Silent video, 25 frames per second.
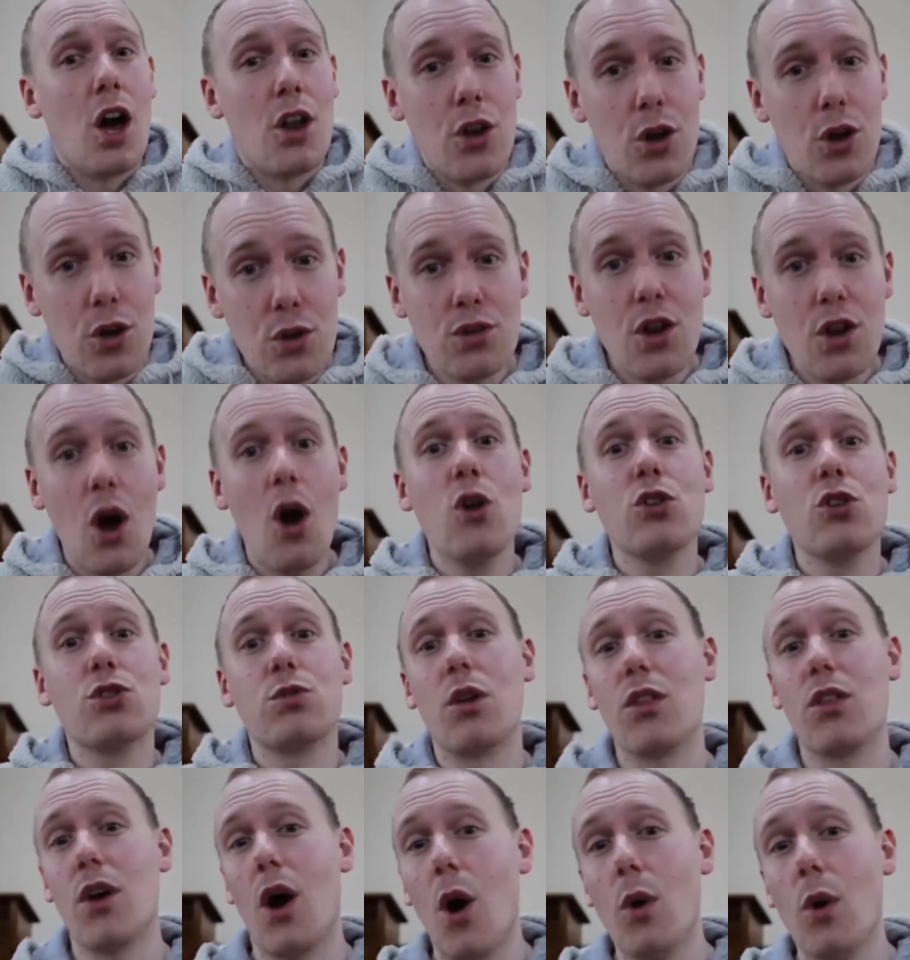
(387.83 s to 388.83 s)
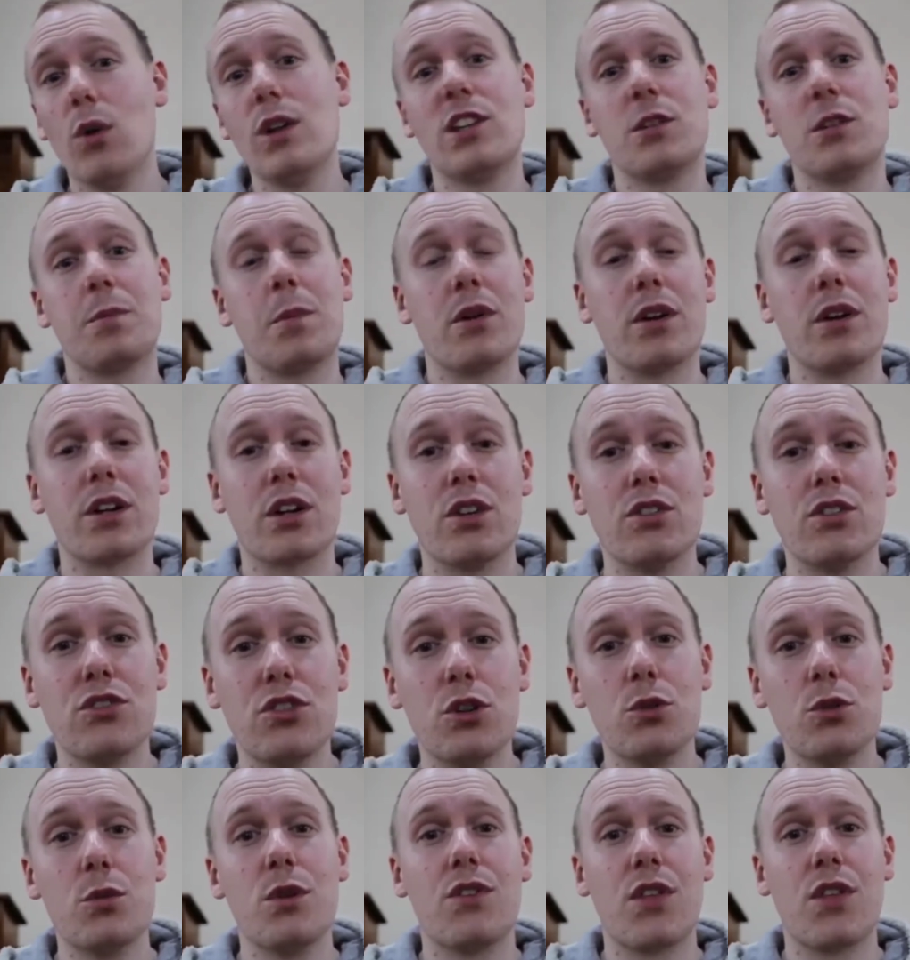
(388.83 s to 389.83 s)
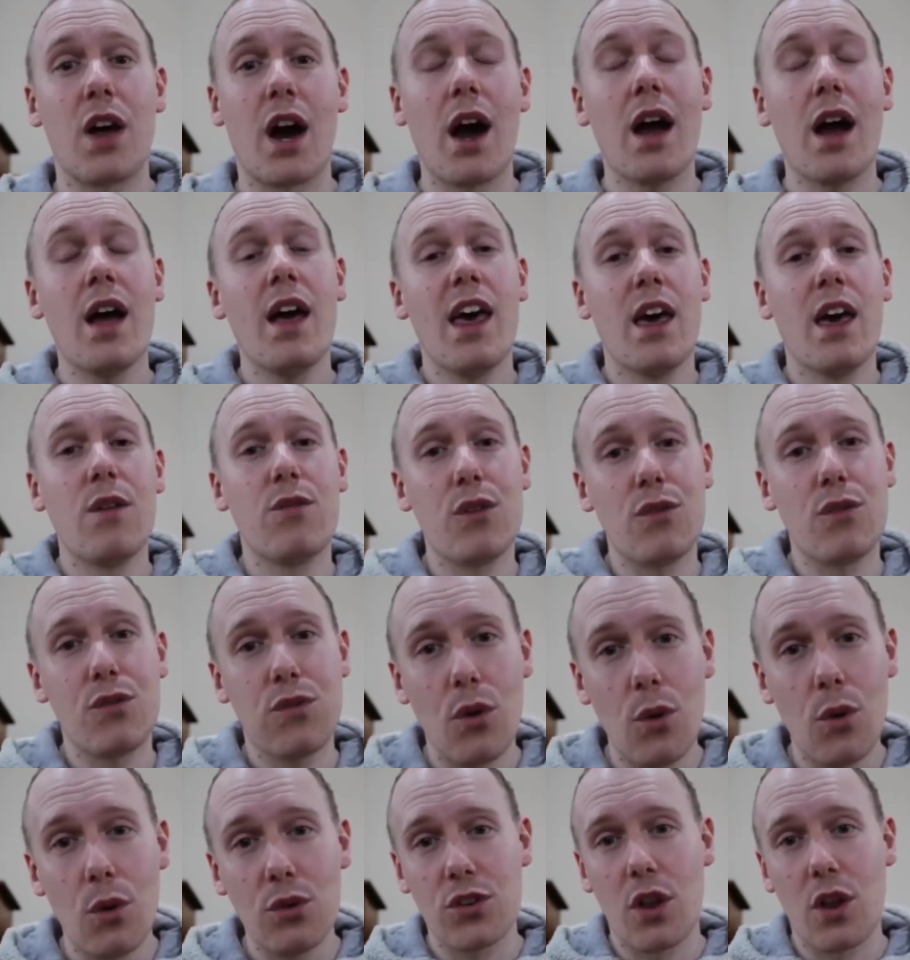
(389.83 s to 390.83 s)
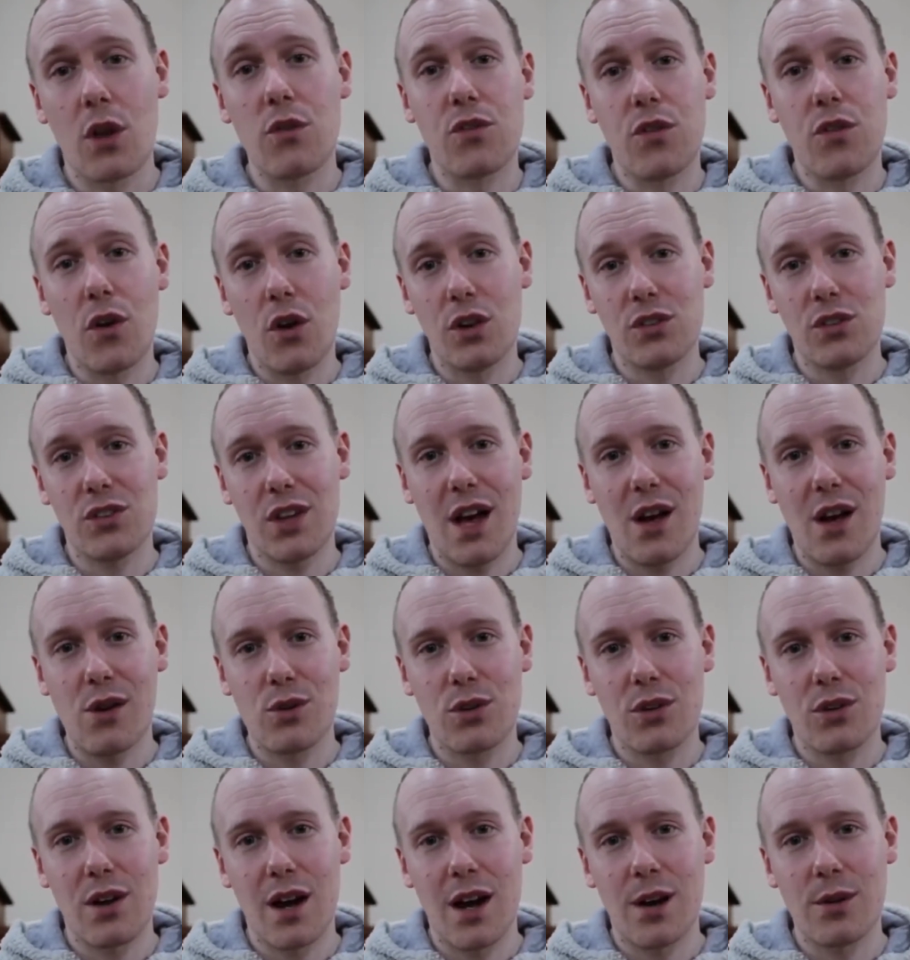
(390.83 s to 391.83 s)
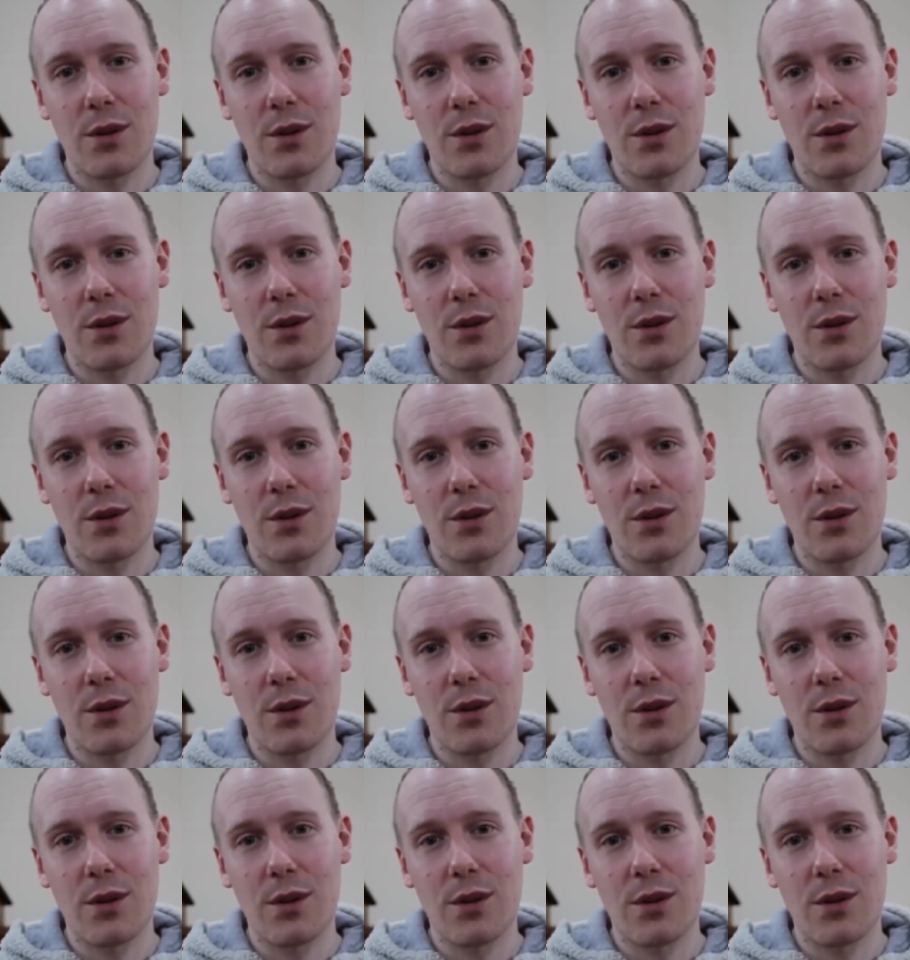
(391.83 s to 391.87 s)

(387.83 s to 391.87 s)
And who knows what the Holy Spirit can do with that if it falls on fertile